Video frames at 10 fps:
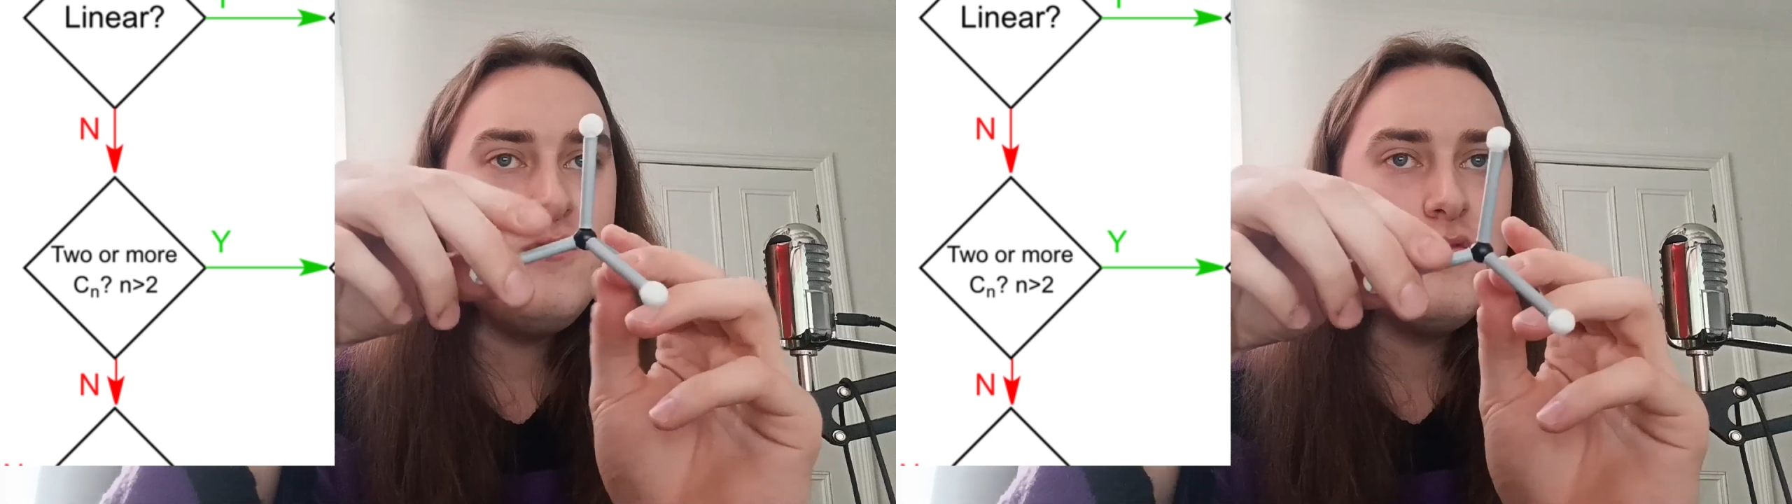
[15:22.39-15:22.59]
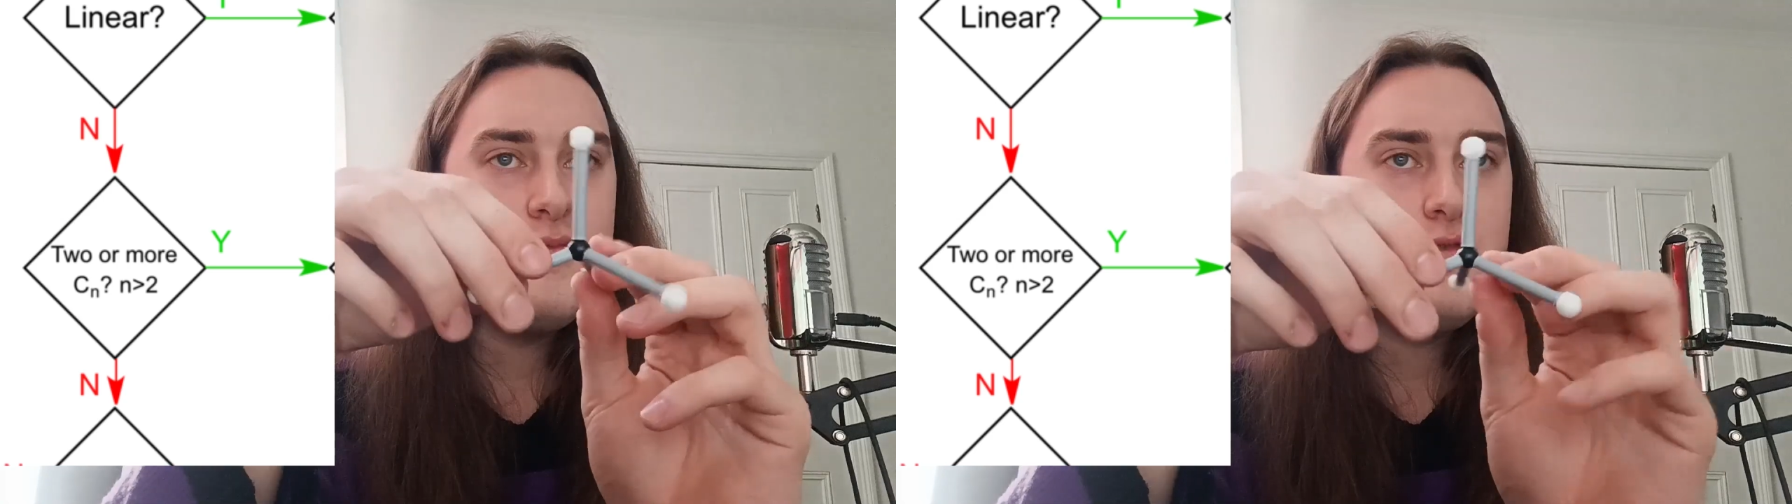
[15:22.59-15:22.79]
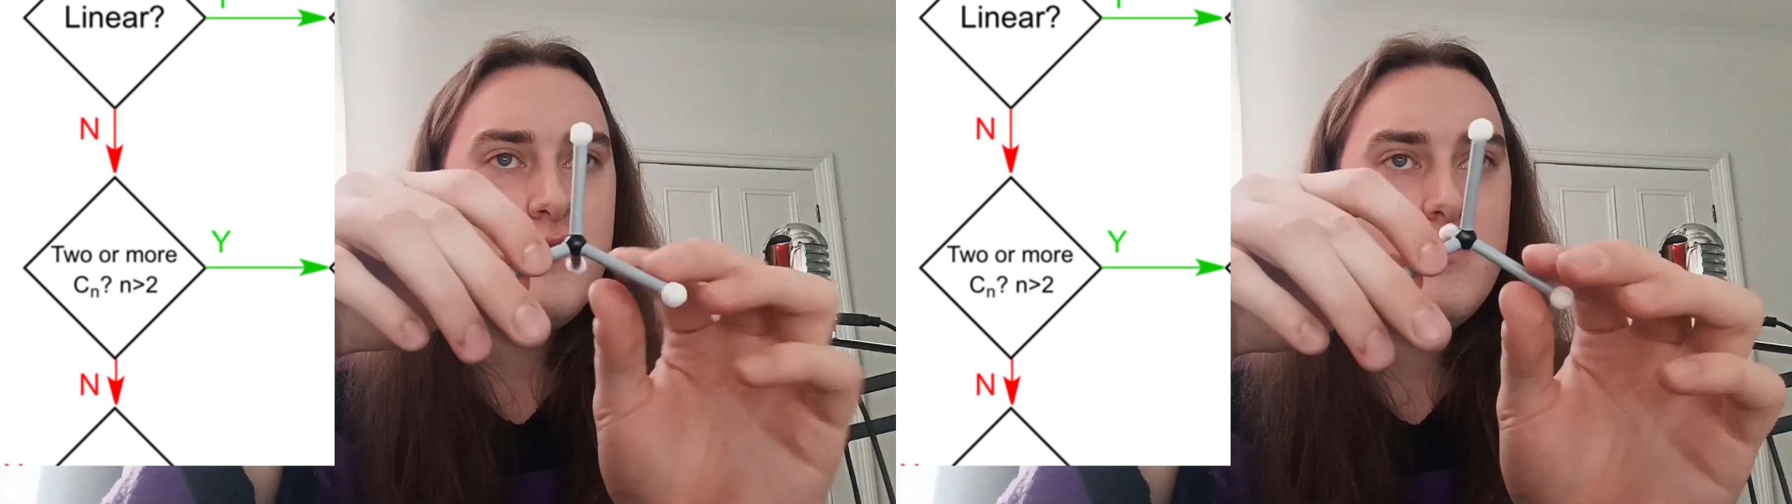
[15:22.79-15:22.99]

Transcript: or more